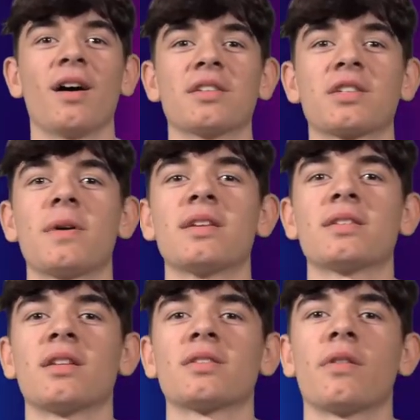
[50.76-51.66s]
uh,
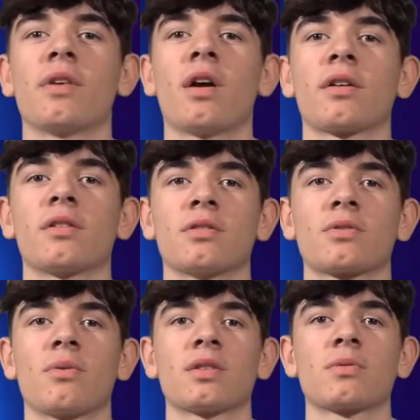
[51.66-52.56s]
Space Sense on the
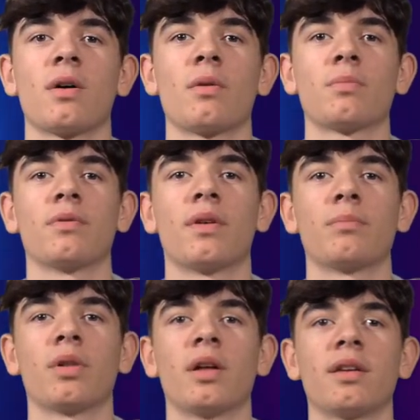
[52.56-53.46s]
Oculus Quest will help
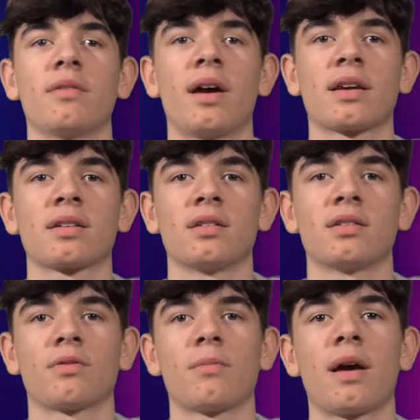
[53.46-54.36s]
prevent plenty of
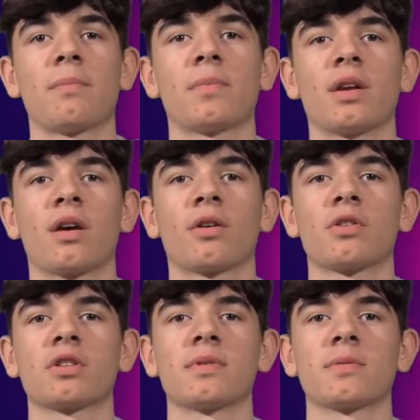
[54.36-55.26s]
accidents from happening on
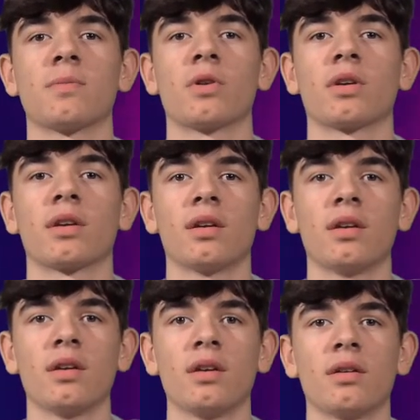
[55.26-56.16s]
Christmas morning.
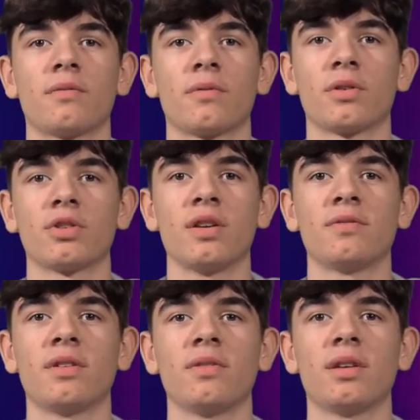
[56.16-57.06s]
For
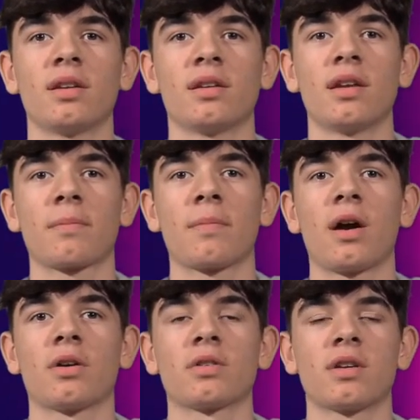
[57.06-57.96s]
Chief TV, Nick
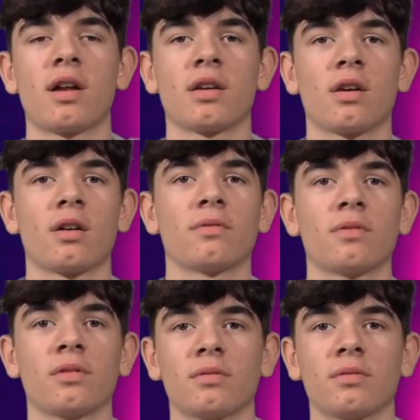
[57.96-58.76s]
Meyer signing off.